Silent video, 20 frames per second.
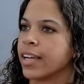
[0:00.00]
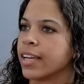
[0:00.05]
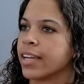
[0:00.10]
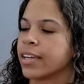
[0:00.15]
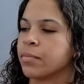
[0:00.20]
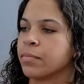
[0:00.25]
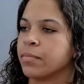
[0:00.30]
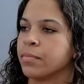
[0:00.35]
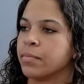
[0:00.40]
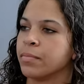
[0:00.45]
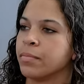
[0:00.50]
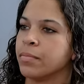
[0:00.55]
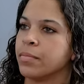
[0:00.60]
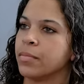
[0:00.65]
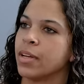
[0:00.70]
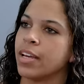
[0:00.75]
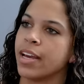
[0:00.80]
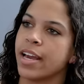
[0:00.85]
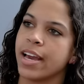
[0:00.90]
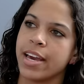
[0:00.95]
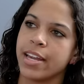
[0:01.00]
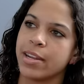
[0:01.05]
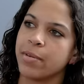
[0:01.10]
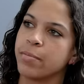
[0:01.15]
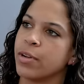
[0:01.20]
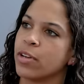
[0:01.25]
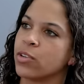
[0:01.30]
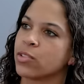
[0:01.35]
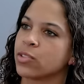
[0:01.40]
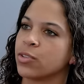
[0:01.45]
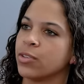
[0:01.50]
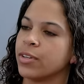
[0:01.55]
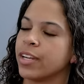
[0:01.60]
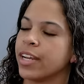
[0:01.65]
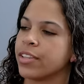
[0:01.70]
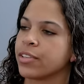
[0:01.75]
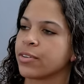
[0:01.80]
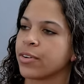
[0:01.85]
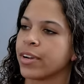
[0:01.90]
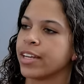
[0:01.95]
like in a middle school and
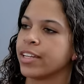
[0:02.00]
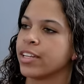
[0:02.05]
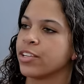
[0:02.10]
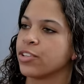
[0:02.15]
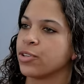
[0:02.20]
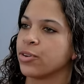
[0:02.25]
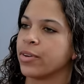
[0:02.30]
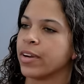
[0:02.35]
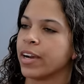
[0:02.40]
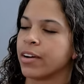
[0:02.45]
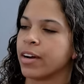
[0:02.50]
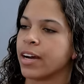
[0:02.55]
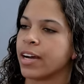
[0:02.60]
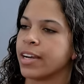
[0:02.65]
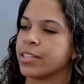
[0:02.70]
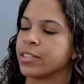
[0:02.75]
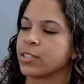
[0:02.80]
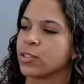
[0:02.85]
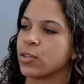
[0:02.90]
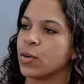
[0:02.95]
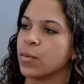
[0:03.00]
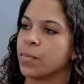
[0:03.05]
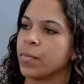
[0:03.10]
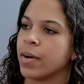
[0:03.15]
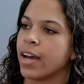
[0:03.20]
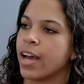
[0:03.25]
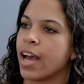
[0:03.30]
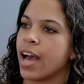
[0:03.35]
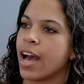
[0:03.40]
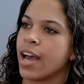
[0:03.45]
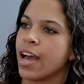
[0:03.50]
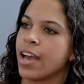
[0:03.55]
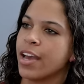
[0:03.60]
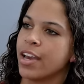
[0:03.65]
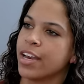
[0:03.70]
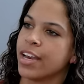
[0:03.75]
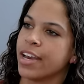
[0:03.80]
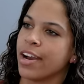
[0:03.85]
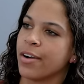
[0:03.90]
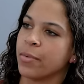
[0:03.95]
eighth grade and then throughout high school, but
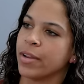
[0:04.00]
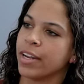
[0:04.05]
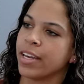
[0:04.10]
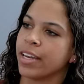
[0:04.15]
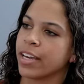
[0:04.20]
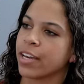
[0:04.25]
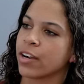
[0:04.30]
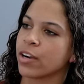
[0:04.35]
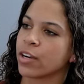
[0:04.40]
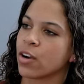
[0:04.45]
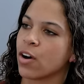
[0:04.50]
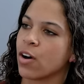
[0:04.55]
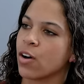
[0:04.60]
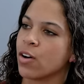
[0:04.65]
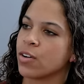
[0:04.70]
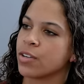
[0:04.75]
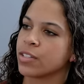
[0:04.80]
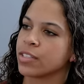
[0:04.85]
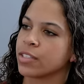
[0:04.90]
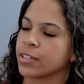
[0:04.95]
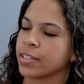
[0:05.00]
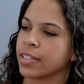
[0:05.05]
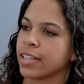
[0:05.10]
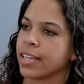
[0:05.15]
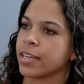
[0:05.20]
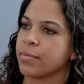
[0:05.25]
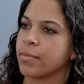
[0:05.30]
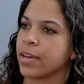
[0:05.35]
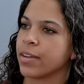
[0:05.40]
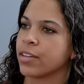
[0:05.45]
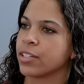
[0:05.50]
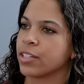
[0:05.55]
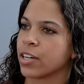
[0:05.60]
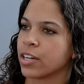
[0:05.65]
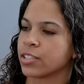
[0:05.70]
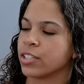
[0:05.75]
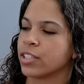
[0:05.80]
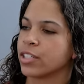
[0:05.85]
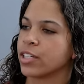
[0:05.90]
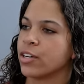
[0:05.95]
we didn't get our calls or like be able to
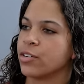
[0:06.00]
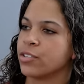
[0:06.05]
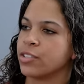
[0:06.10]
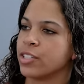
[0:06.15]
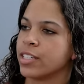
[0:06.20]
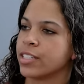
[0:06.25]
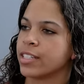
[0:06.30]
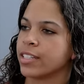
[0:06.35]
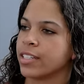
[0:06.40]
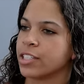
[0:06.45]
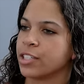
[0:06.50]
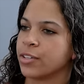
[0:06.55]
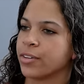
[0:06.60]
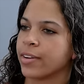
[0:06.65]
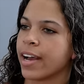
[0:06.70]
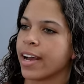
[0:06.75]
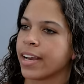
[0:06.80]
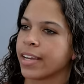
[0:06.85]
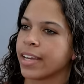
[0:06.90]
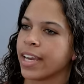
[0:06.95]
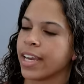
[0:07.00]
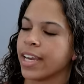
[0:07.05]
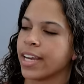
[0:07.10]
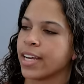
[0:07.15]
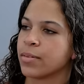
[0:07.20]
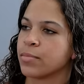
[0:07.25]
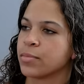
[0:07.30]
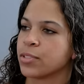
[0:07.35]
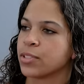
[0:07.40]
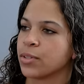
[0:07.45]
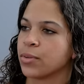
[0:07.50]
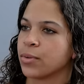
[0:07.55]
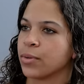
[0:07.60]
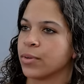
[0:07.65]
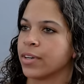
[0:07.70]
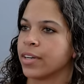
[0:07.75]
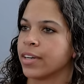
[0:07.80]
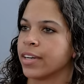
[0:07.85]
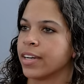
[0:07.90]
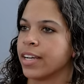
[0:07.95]
talk to the coaches unless you were at camps
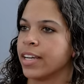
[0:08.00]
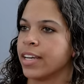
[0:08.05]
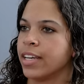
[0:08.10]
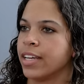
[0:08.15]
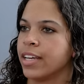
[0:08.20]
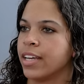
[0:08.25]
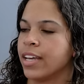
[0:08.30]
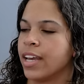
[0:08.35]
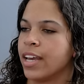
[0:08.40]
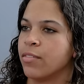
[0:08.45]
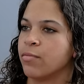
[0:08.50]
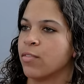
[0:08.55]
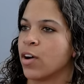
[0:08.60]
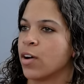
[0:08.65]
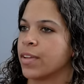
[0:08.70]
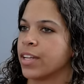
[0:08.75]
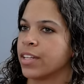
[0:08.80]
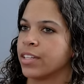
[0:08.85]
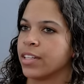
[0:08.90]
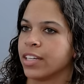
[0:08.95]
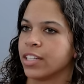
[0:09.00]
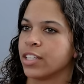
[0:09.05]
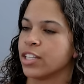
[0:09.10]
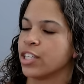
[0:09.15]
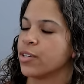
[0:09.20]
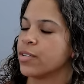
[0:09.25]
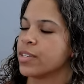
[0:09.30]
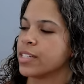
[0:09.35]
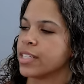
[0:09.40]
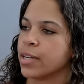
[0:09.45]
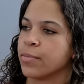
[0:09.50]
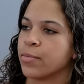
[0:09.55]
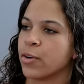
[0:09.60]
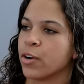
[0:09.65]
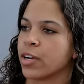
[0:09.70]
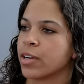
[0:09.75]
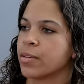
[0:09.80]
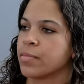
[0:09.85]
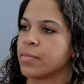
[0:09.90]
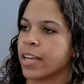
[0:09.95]
or involved at like the USA
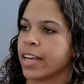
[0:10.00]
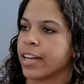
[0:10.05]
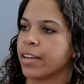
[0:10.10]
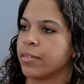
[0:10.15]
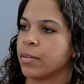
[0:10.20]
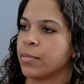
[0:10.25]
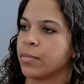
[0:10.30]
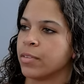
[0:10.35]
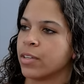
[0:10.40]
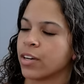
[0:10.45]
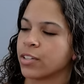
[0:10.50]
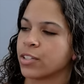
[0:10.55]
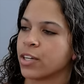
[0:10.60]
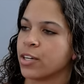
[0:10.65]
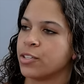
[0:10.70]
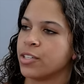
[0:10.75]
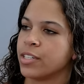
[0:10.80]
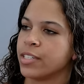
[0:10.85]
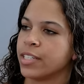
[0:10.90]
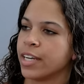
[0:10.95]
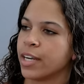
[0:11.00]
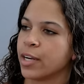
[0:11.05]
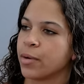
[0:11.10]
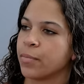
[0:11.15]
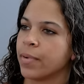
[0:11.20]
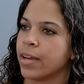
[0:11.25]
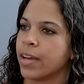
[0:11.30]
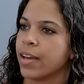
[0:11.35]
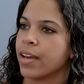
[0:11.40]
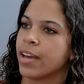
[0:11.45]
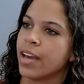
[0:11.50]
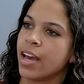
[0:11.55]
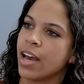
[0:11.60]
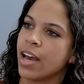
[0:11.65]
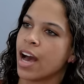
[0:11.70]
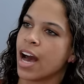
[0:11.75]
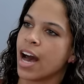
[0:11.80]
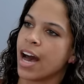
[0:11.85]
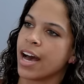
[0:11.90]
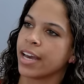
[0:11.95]
program and getting to talk to mm-hmm. coaches there. But
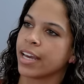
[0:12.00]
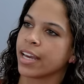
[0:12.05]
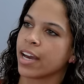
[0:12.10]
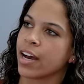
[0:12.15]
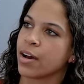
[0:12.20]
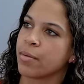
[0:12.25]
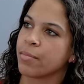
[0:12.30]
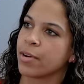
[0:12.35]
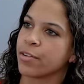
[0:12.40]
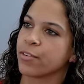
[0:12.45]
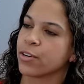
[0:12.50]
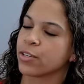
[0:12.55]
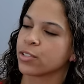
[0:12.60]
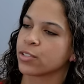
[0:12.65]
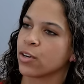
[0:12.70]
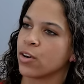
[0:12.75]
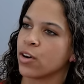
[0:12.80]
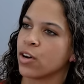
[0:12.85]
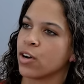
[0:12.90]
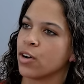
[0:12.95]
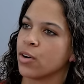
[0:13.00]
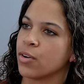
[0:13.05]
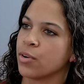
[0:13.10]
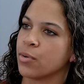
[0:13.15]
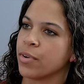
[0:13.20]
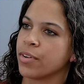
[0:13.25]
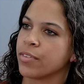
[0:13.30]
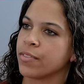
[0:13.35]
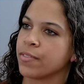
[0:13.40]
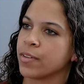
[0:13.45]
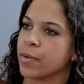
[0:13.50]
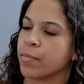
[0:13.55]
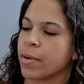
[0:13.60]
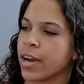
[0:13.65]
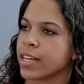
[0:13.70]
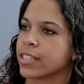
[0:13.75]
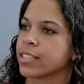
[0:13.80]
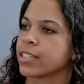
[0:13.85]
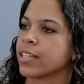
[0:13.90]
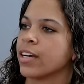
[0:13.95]
I got my first call with
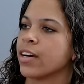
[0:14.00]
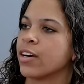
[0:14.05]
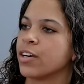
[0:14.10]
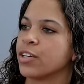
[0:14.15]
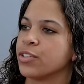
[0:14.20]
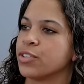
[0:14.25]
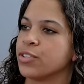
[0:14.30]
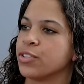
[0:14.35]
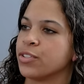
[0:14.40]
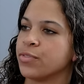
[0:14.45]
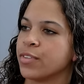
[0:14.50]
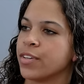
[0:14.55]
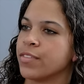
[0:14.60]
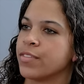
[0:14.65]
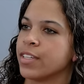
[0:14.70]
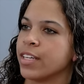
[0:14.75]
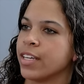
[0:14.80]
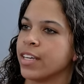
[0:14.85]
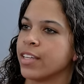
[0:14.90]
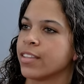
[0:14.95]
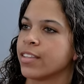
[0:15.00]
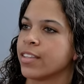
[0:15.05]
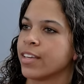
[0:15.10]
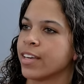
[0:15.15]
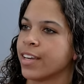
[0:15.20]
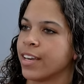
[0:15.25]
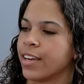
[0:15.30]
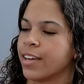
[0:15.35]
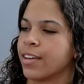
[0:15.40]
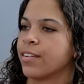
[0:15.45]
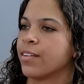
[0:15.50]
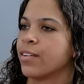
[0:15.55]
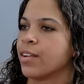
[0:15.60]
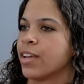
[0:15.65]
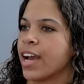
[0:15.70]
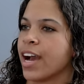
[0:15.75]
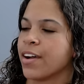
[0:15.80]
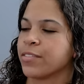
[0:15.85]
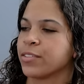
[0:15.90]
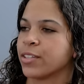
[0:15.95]
Nebraska on June 15th, and
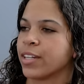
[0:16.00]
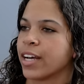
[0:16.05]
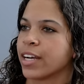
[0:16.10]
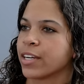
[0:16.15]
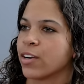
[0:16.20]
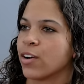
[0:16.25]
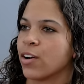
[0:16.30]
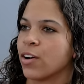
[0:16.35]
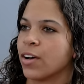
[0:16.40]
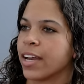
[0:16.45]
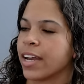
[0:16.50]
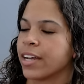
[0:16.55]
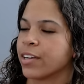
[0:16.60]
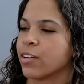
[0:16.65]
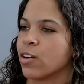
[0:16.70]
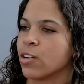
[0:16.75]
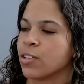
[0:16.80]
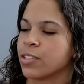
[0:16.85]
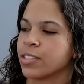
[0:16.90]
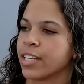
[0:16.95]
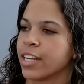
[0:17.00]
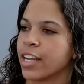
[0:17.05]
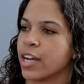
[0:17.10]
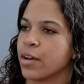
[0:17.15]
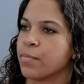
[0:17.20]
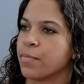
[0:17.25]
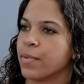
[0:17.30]
after that call, I had calls set up.